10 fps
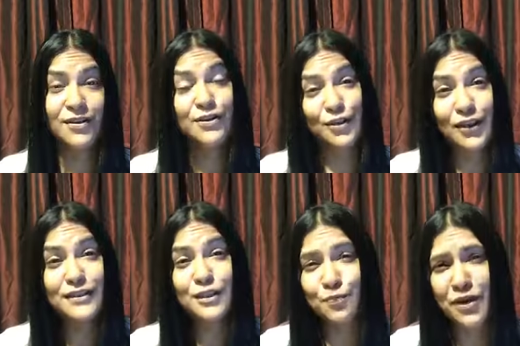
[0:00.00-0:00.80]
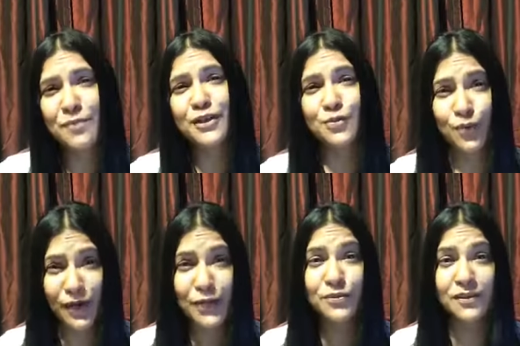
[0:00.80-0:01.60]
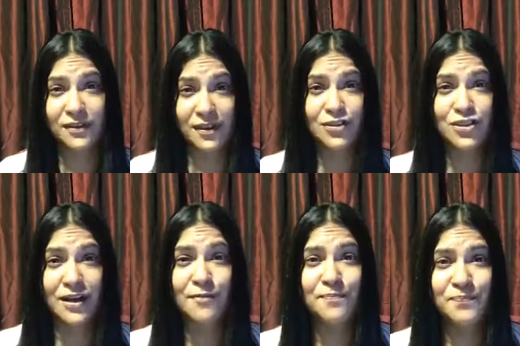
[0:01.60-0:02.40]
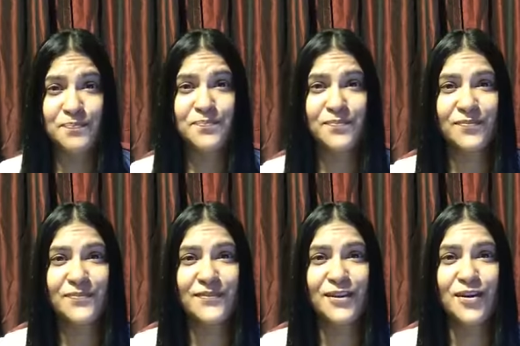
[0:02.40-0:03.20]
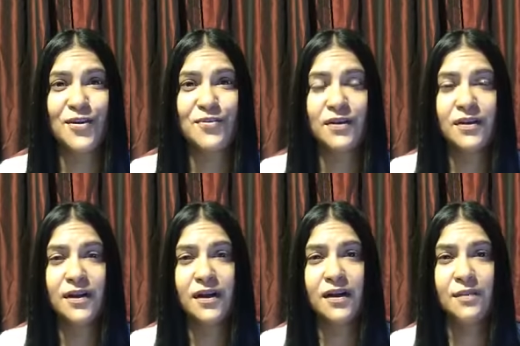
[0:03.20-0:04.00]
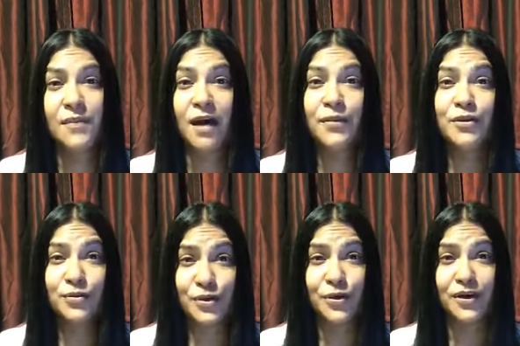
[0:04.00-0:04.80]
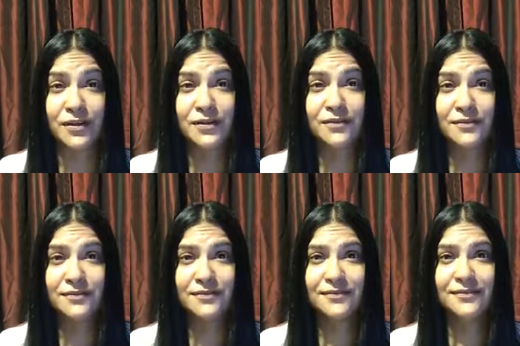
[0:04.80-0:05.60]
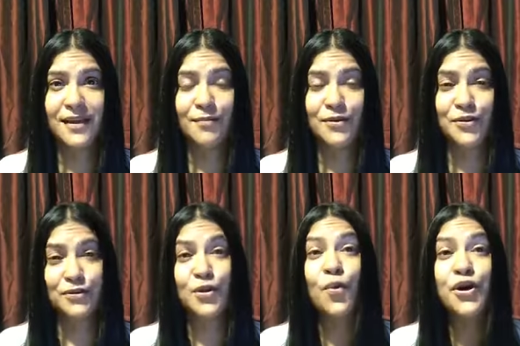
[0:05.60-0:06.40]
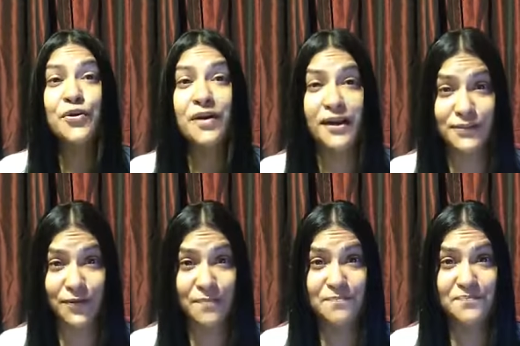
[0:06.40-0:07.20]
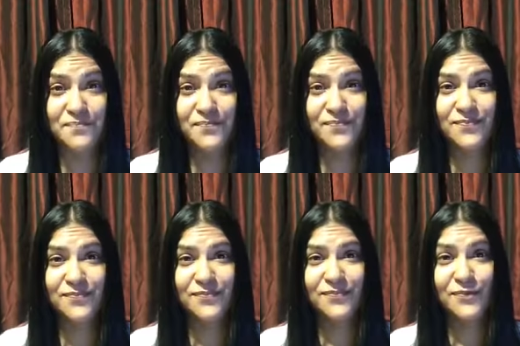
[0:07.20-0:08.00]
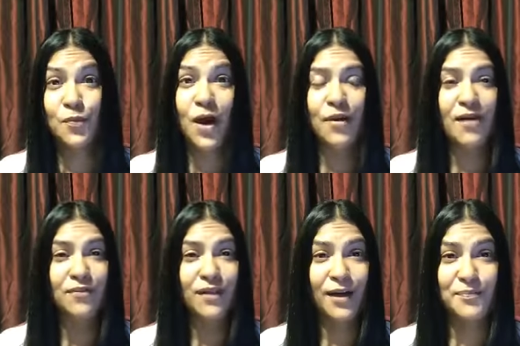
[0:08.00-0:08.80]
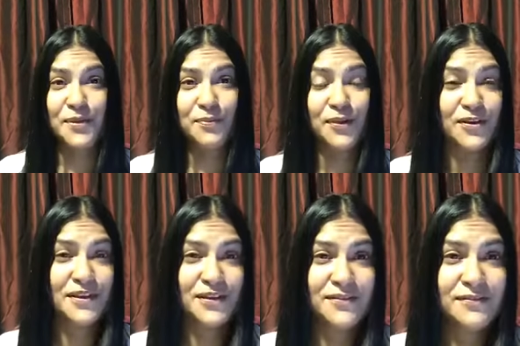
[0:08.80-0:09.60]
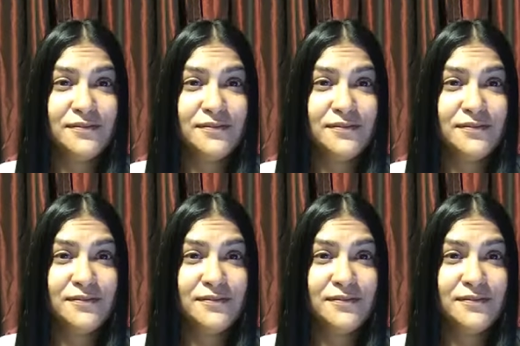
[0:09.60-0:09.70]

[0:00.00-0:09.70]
So this is pretty much what I do in a nutshell, you know. Um, I'm in New York. I'm in New York. So where are you guys from? Wow, I have a lot of people on here.